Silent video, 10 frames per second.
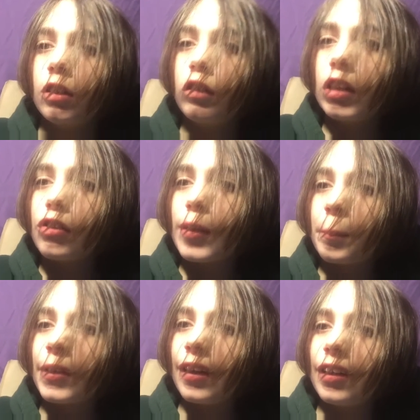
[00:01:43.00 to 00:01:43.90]
What's
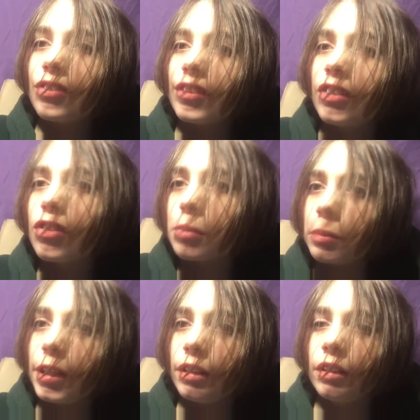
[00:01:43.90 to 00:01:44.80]
up, guys? It's
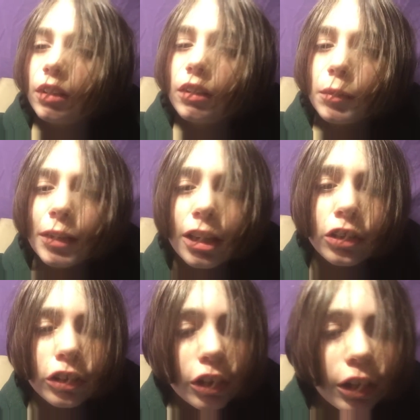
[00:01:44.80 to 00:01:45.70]
me. Back
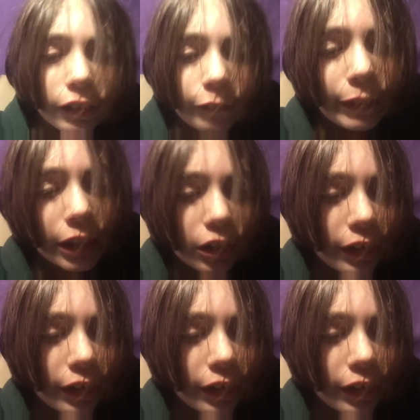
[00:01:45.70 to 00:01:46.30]
with another video.